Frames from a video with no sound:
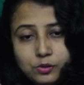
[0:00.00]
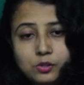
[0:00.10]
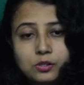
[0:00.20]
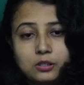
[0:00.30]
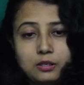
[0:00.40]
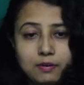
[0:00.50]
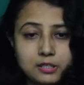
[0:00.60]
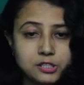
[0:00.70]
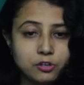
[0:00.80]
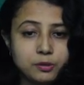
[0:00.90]
Levine's
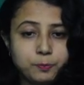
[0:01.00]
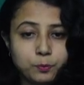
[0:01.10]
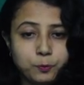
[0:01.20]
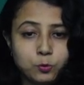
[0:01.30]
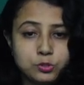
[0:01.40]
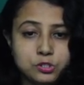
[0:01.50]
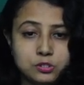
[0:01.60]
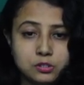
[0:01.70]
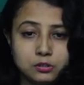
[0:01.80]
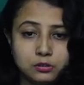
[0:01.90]
theory proposed
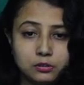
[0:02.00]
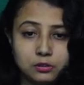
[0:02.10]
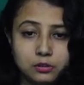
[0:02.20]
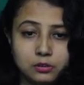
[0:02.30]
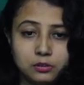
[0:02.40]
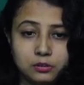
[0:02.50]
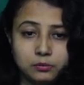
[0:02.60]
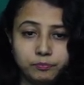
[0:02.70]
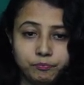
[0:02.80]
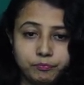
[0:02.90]
uh,
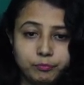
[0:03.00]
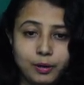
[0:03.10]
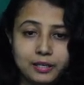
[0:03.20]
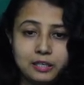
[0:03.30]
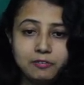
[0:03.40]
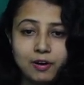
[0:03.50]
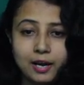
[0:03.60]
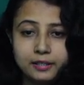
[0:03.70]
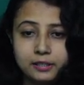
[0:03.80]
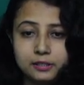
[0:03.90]
by
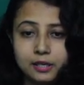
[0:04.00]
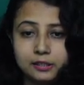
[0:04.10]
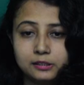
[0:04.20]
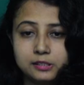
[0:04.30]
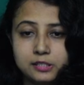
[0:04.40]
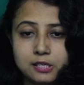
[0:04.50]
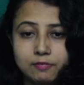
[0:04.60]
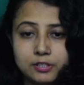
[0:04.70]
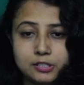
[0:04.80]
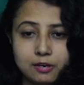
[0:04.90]
Levine in
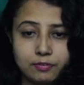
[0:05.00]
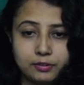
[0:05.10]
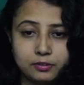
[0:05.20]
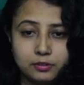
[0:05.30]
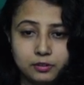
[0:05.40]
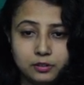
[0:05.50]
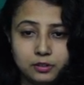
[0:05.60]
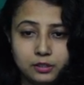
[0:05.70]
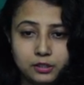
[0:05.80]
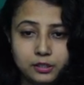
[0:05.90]
1977.
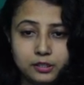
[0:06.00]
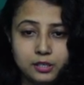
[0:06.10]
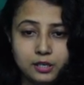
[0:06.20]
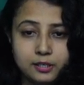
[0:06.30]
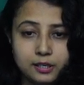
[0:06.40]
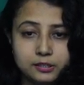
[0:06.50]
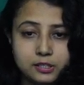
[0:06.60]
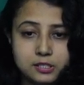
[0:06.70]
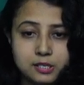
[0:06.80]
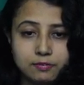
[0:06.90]
In the year
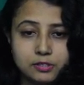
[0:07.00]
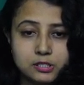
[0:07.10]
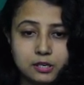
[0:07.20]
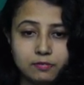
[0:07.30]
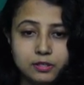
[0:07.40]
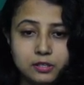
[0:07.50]
1977,